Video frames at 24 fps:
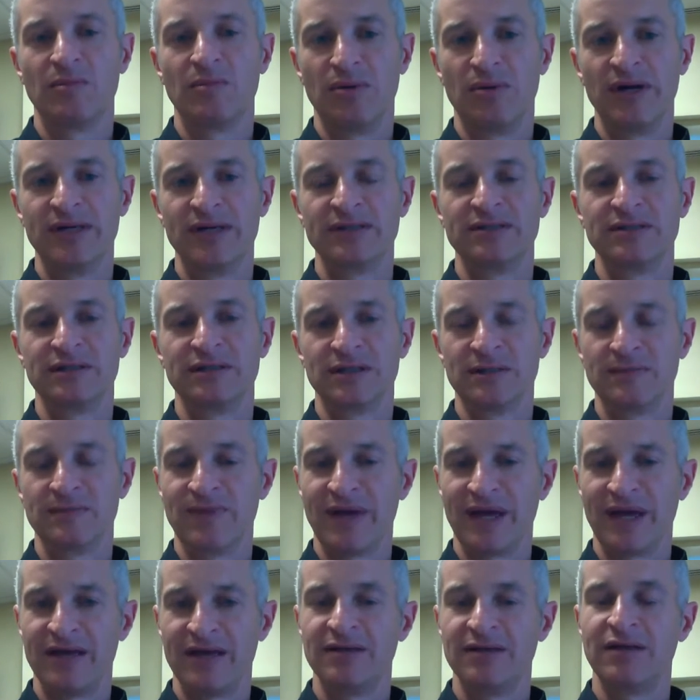but
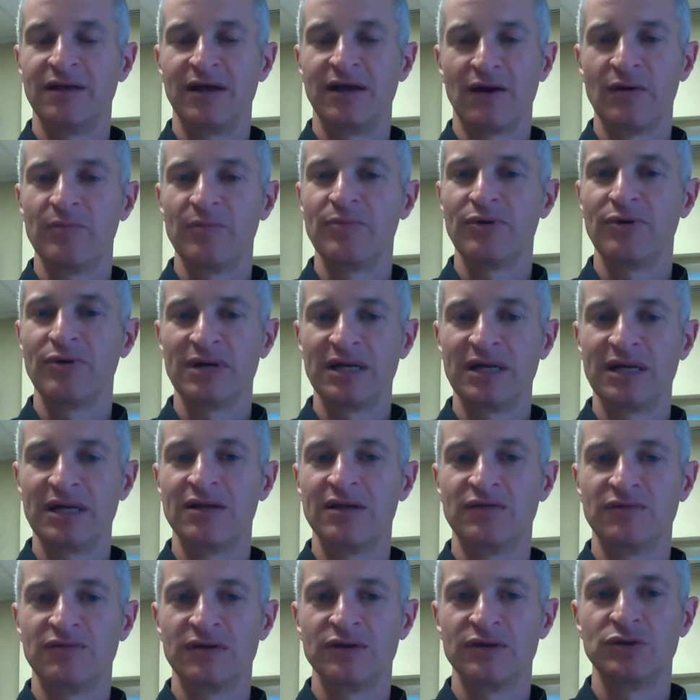they are pretty
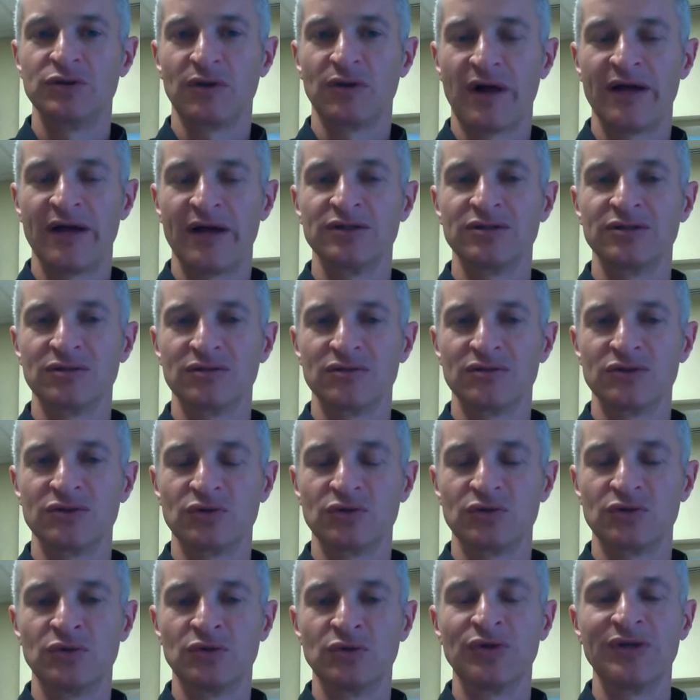individualized to the
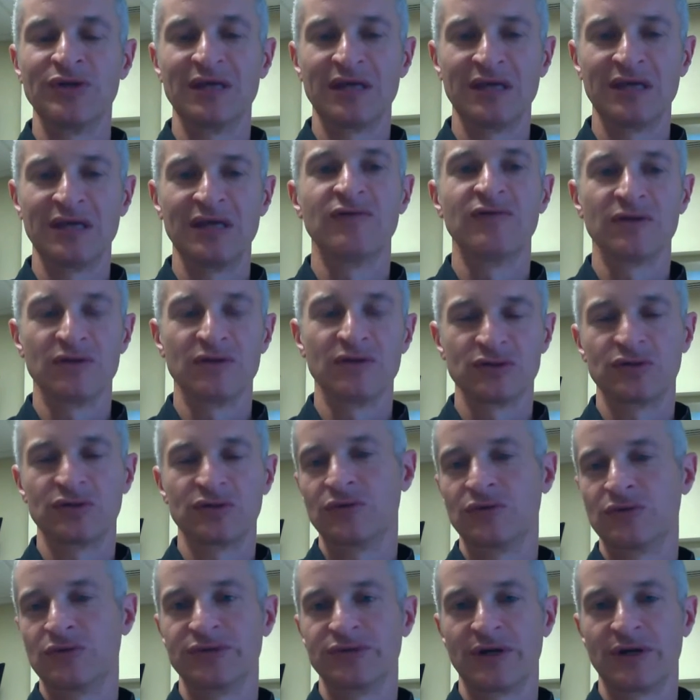school, even the
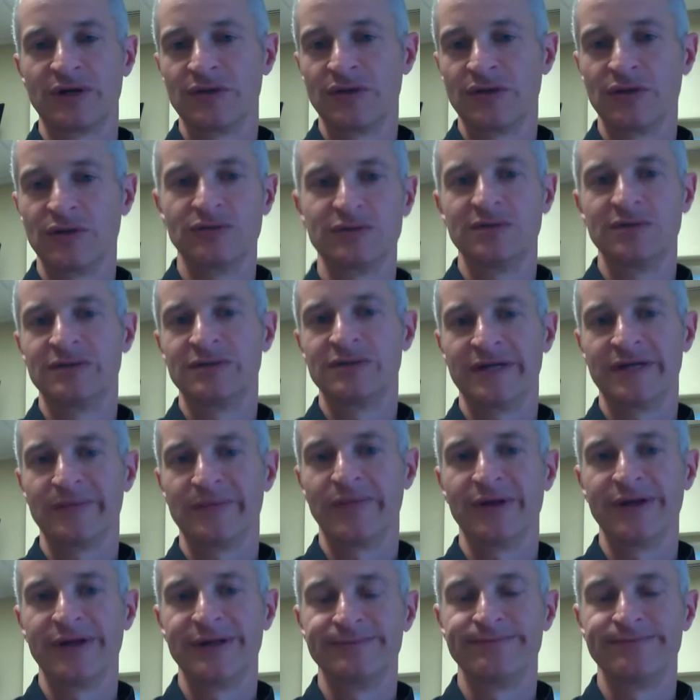schools that are using the
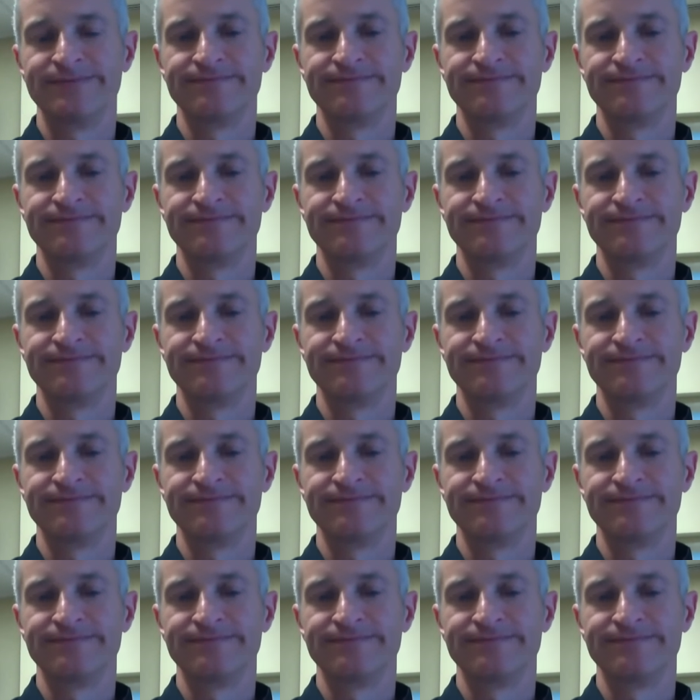template.